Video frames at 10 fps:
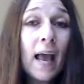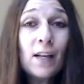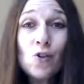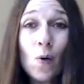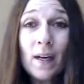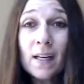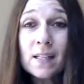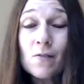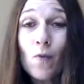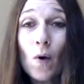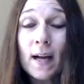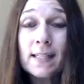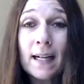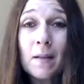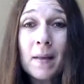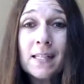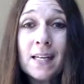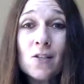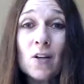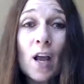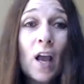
and join us for a daily meditation.